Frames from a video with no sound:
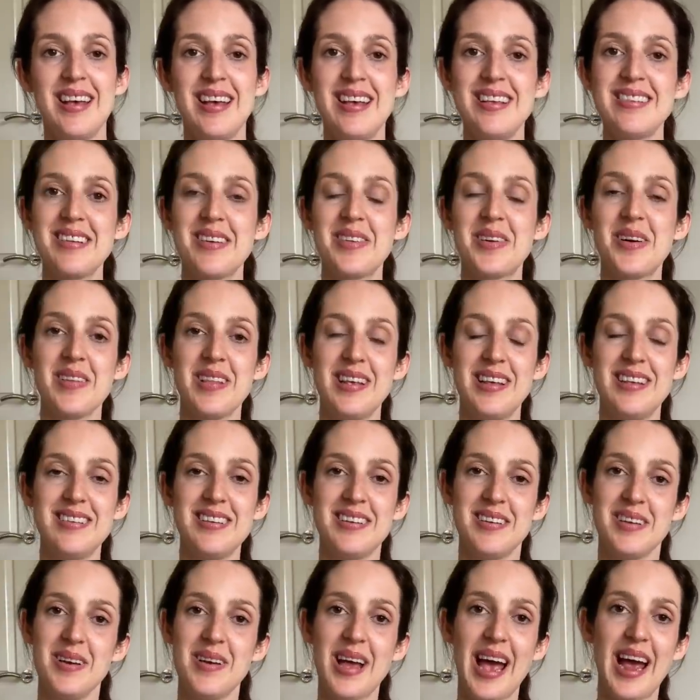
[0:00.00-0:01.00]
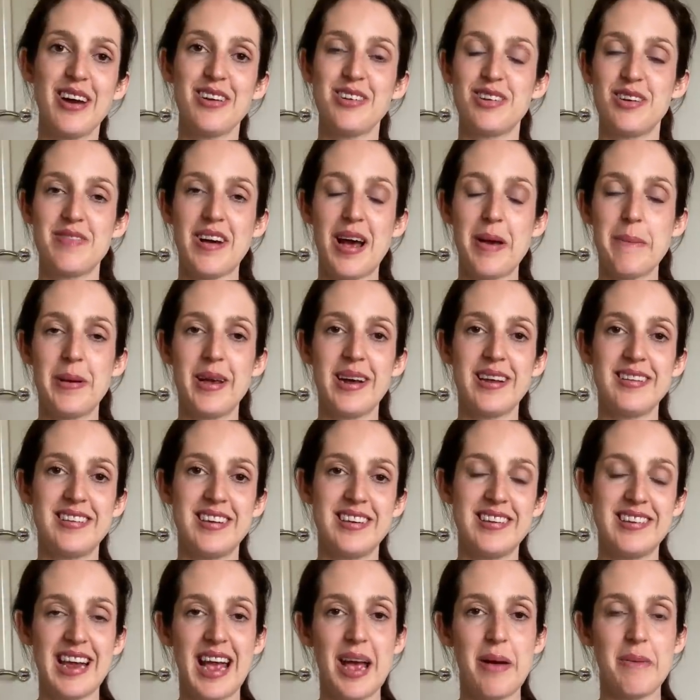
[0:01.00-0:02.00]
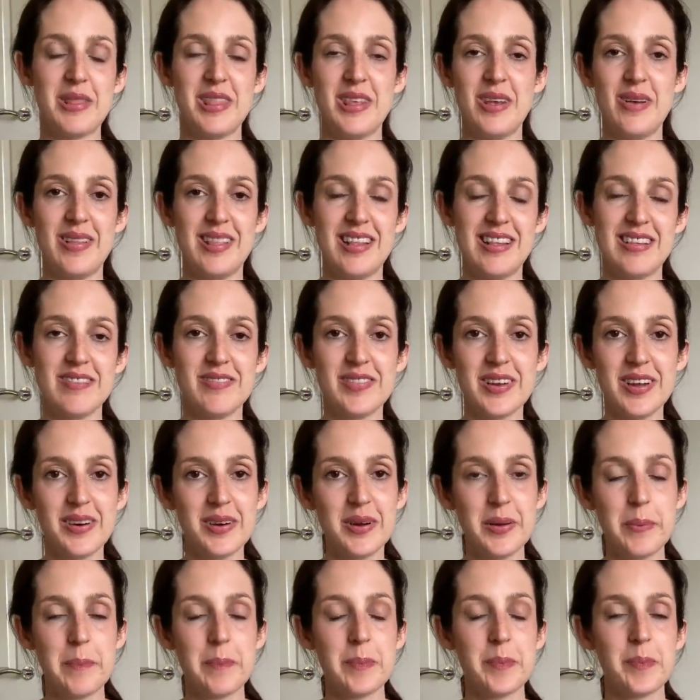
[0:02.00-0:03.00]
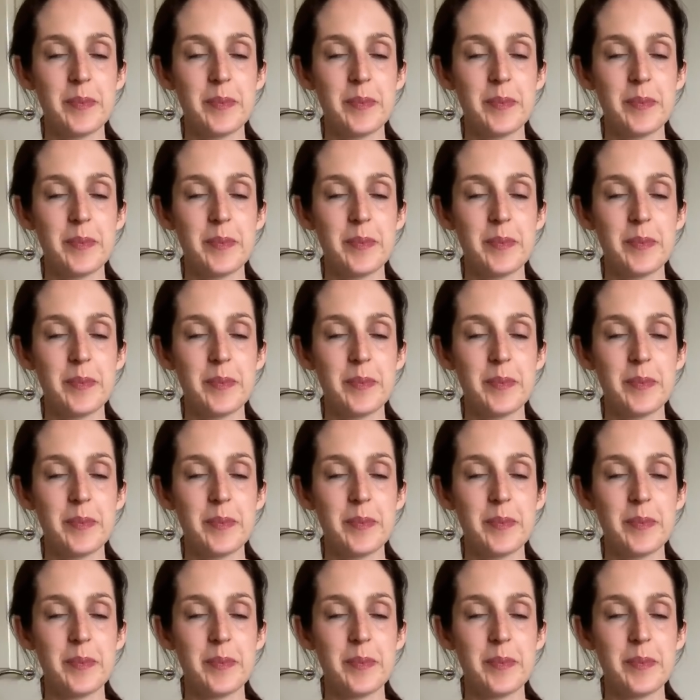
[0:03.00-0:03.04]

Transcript: So I've got these two extra fabrics to share with you in this vlog.